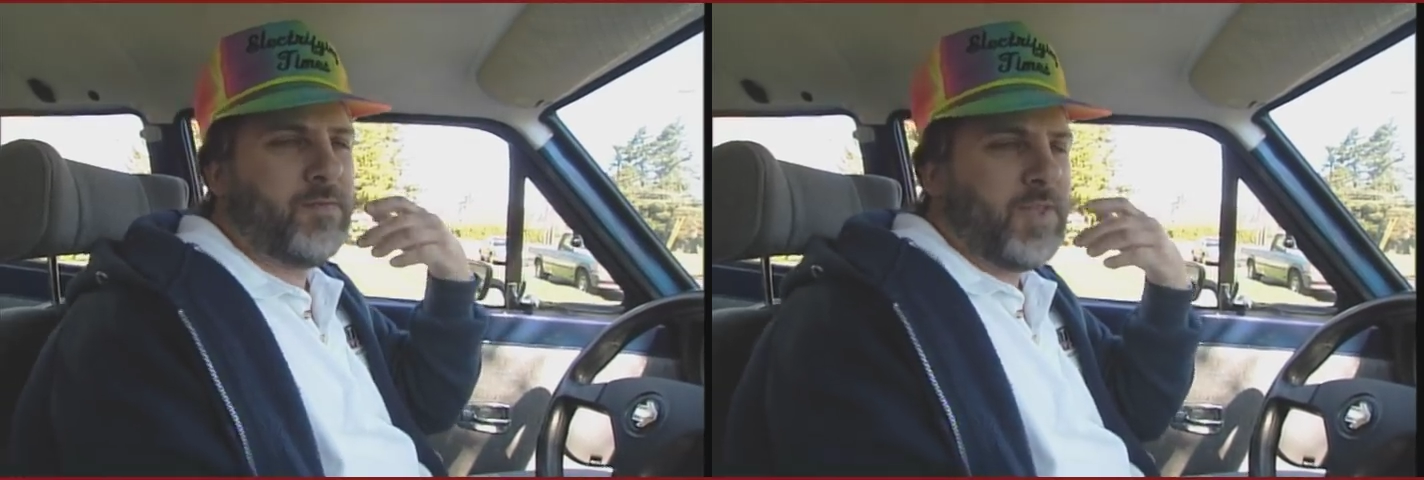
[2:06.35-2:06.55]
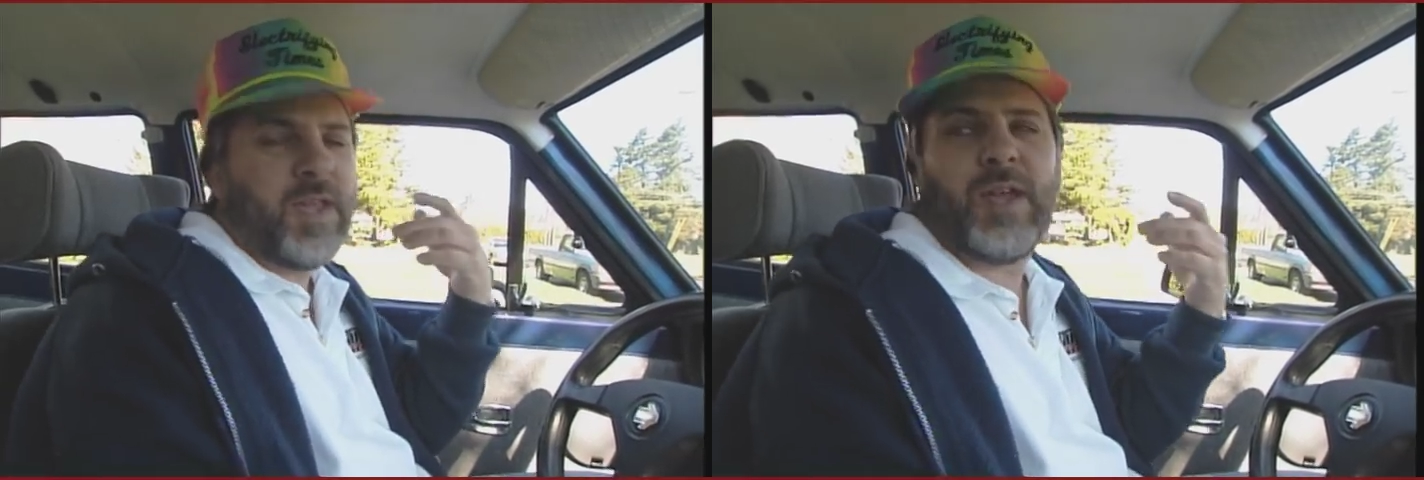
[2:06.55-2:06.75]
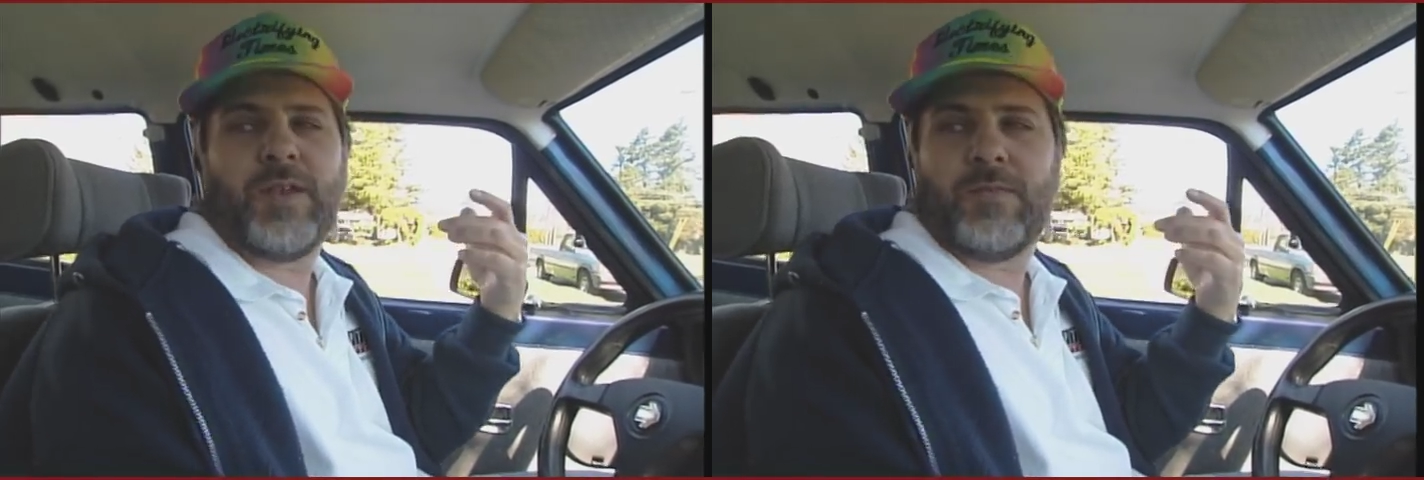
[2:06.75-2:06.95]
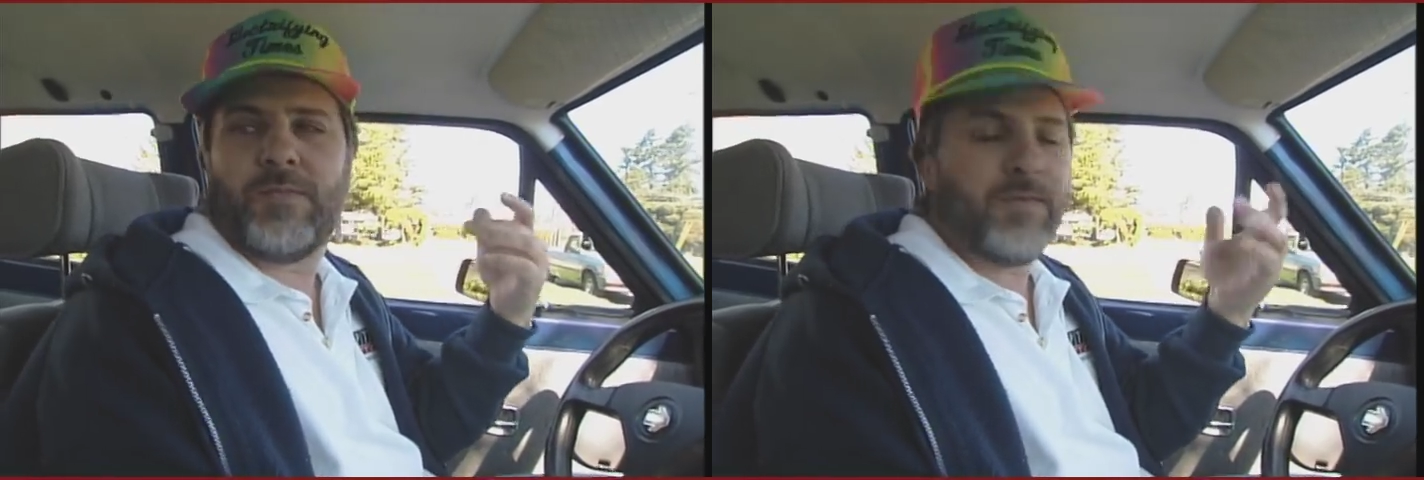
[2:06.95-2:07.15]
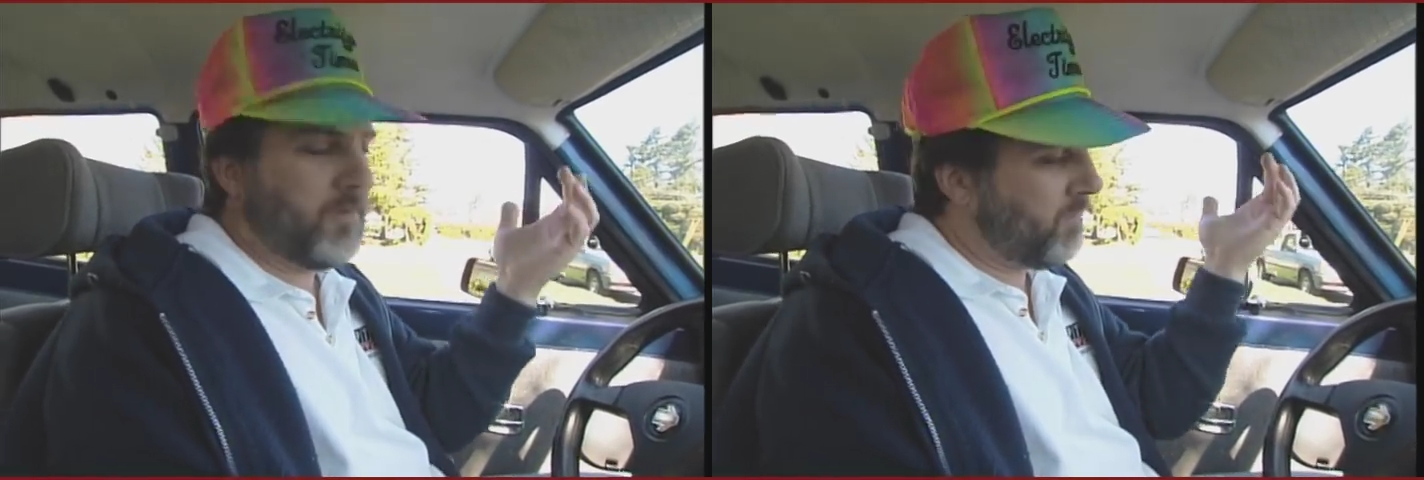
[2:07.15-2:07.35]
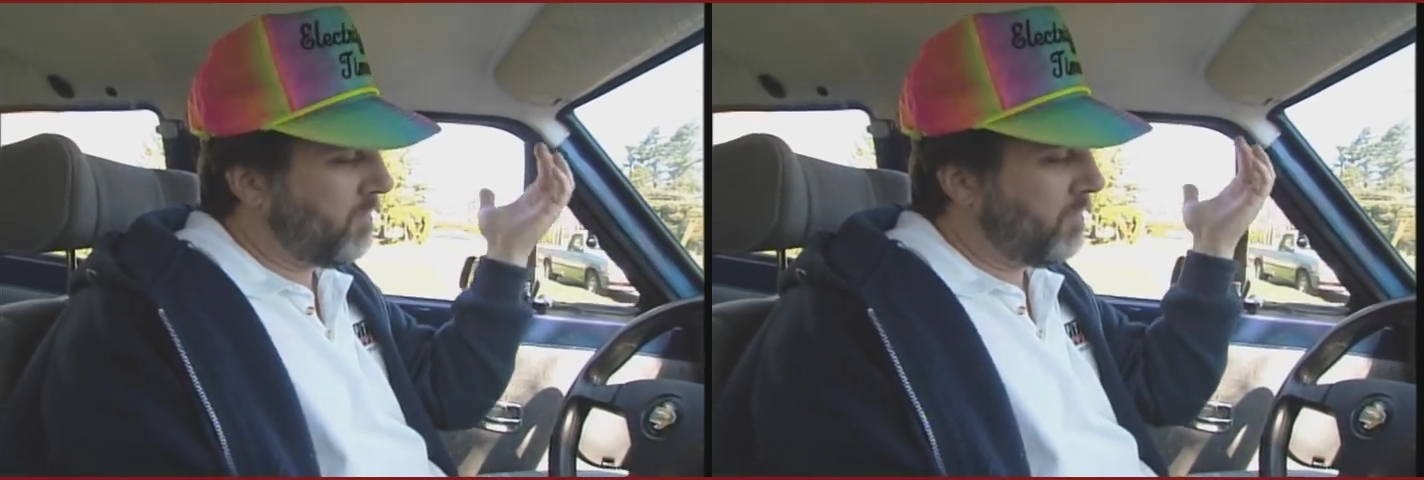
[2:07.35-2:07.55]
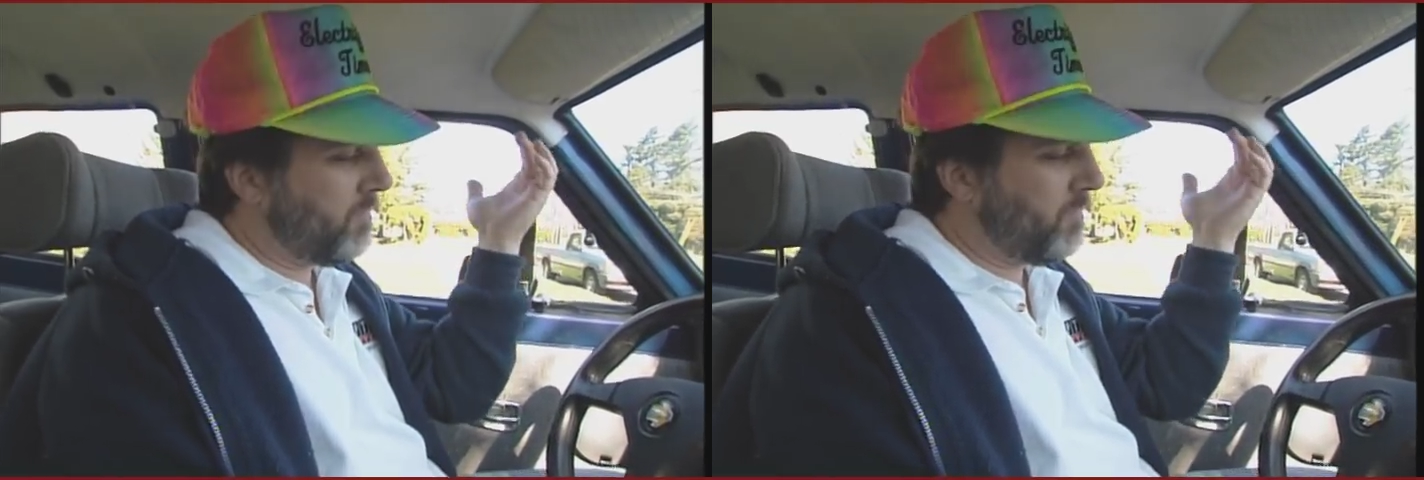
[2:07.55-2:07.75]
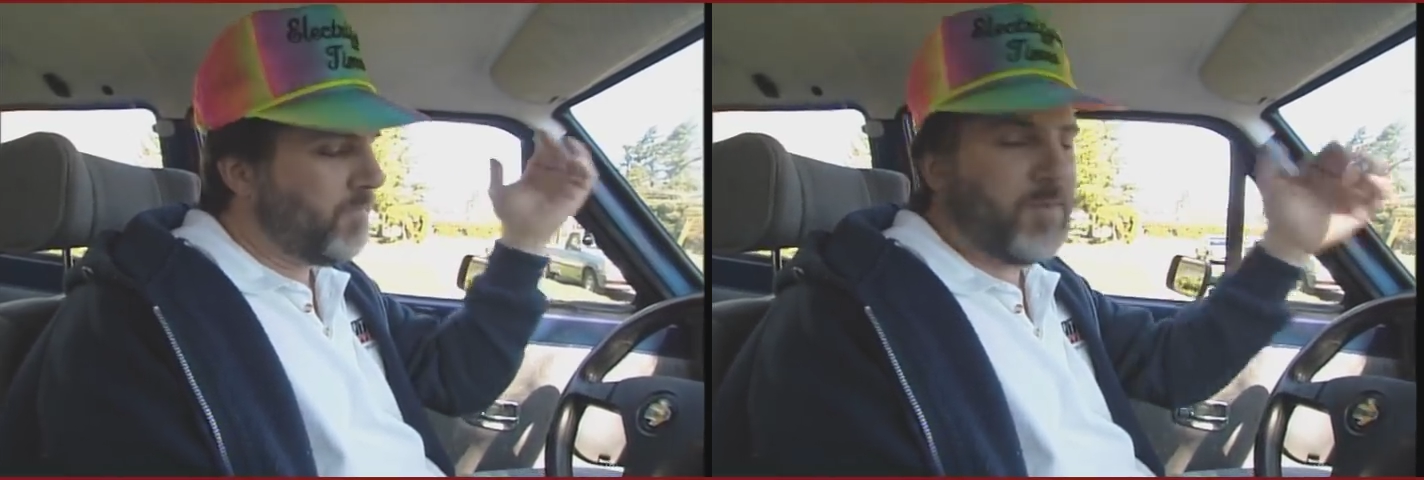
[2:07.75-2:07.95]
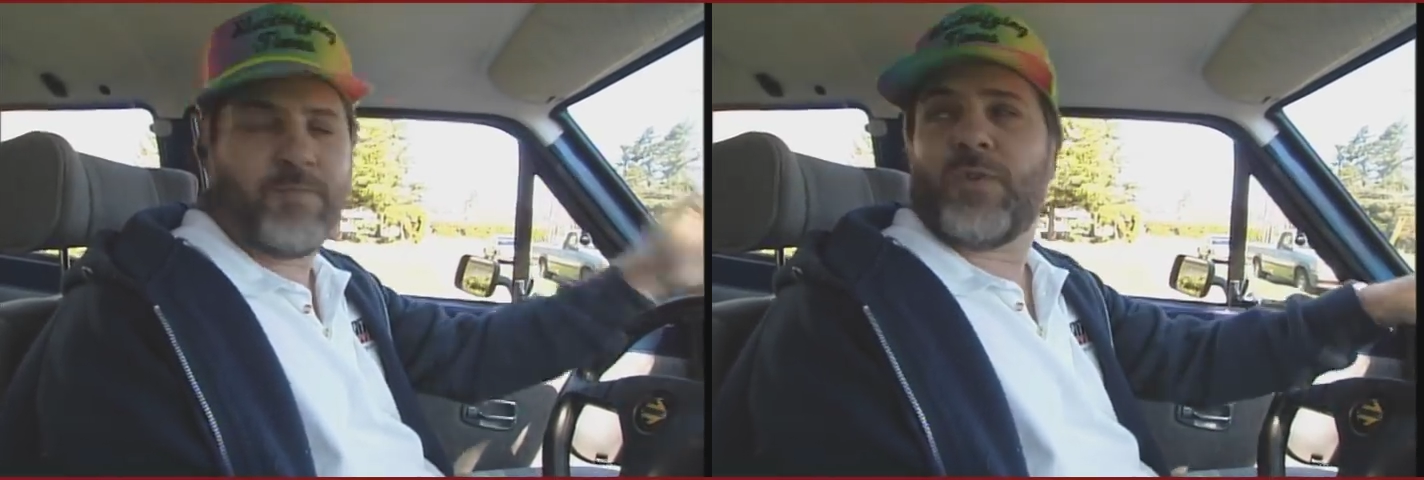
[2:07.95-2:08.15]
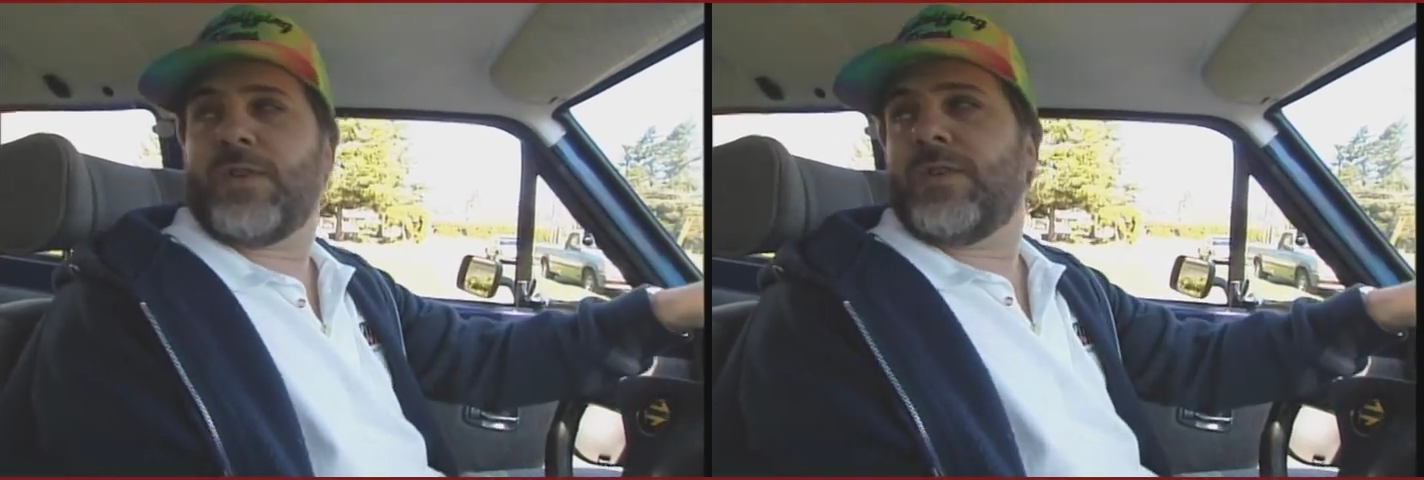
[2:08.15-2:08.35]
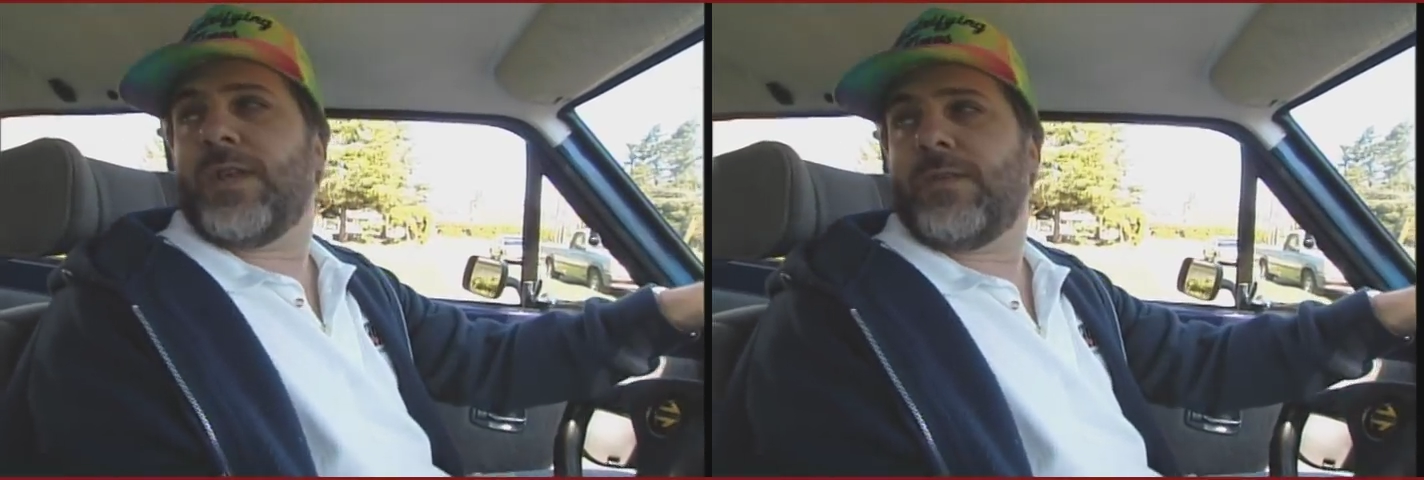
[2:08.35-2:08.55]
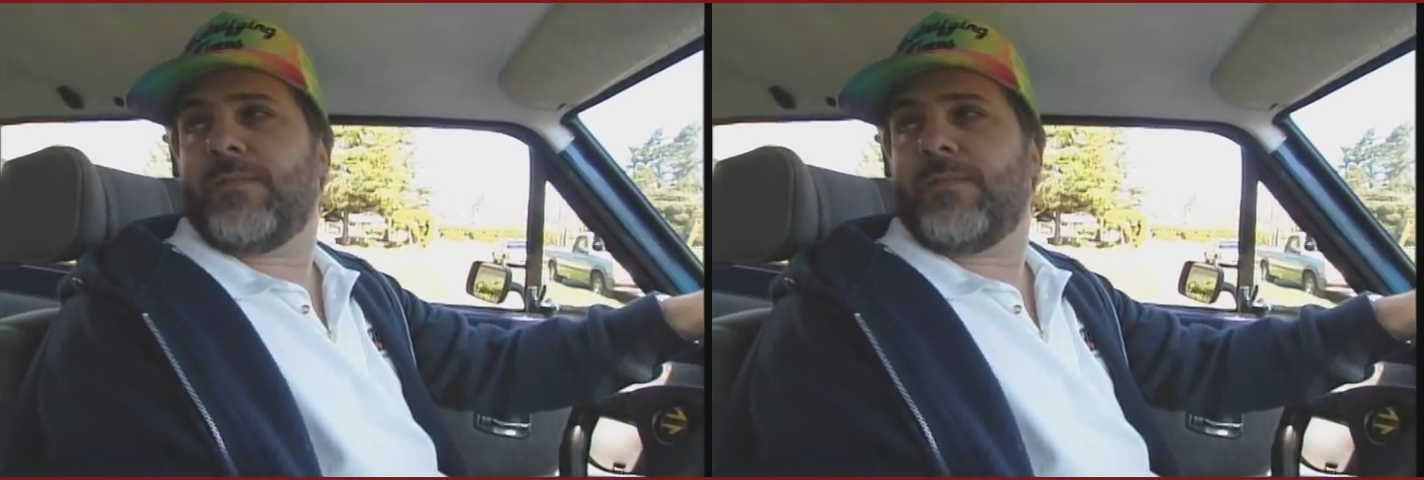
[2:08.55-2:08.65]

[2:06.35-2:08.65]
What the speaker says: heat. It's pretty unique.